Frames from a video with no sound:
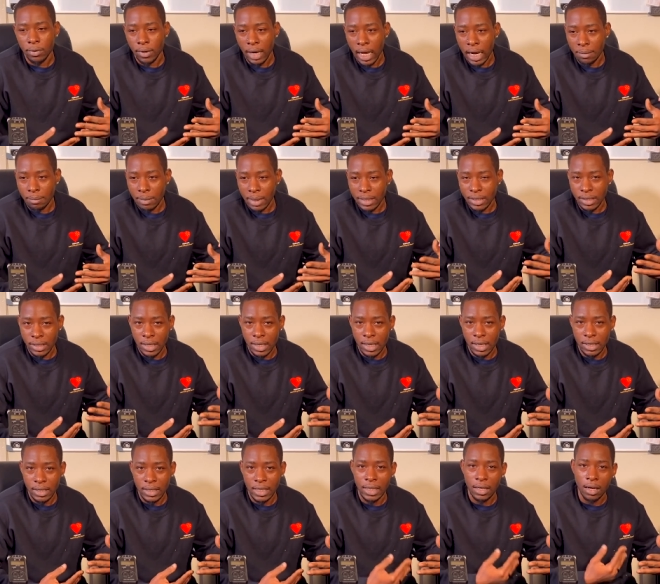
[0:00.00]
like my
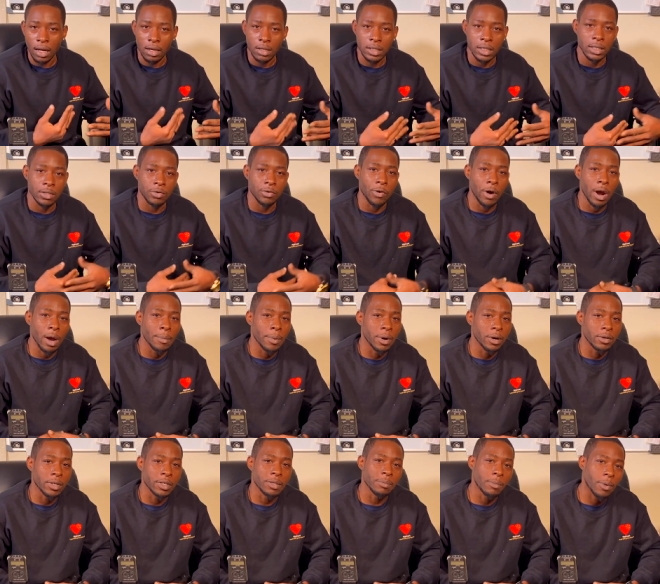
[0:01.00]
son, he lost his grandma
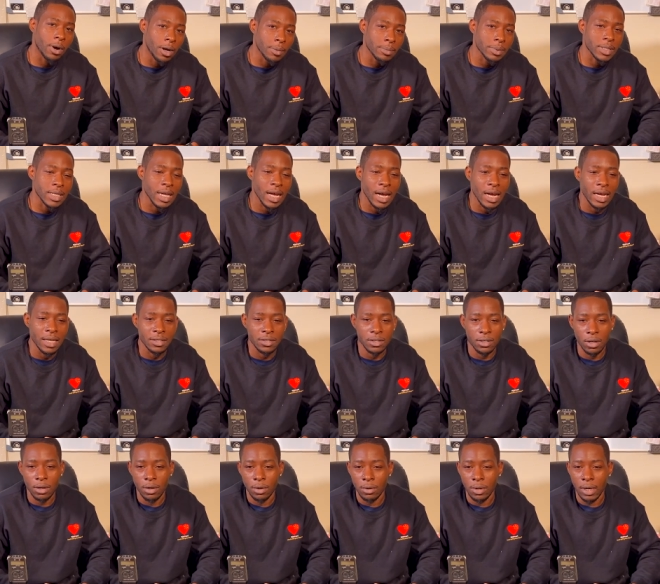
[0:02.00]
on his mom's side,
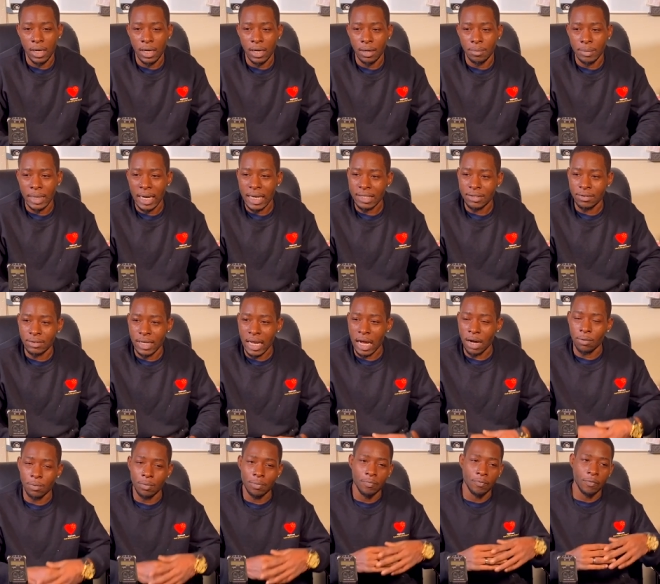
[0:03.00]
so um, that's
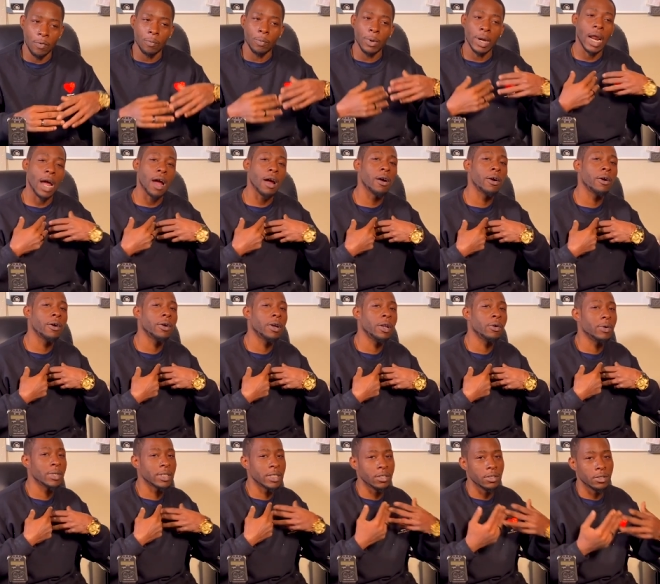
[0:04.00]
that. From what I heard, it
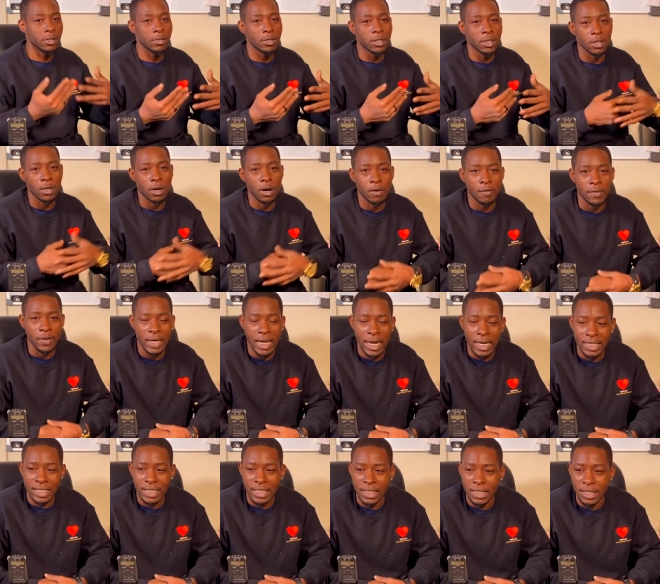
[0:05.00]
wasn't due to
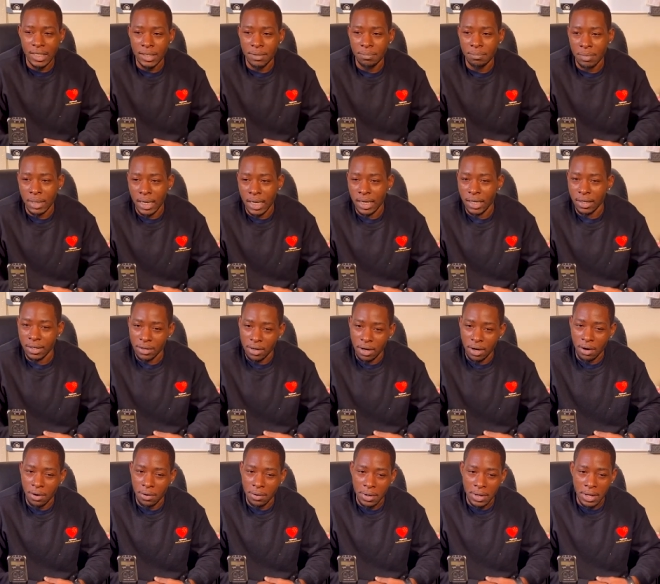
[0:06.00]
COVID-19, but you
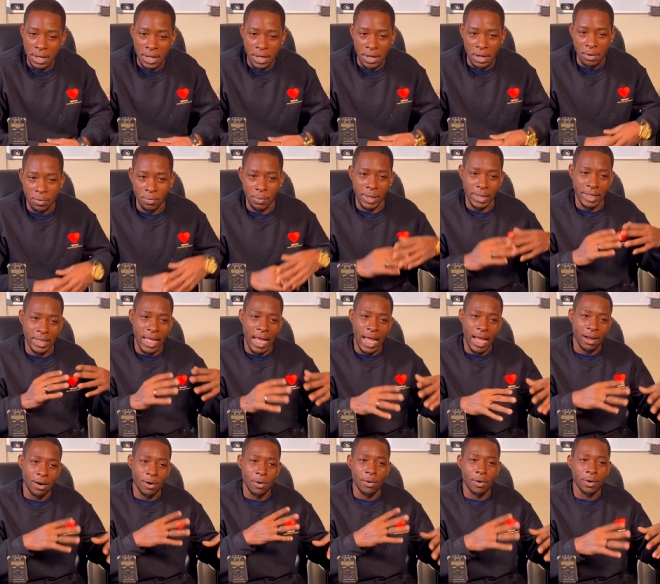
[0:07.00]
know, with
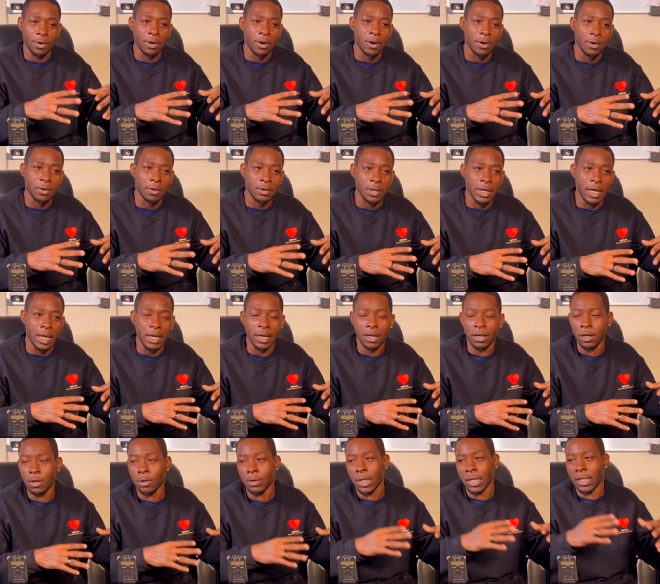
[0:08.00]
that going on,
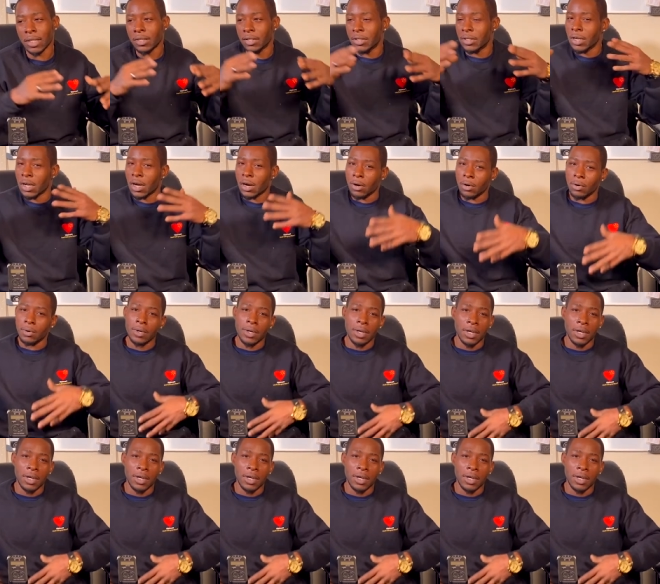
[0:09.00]
including you know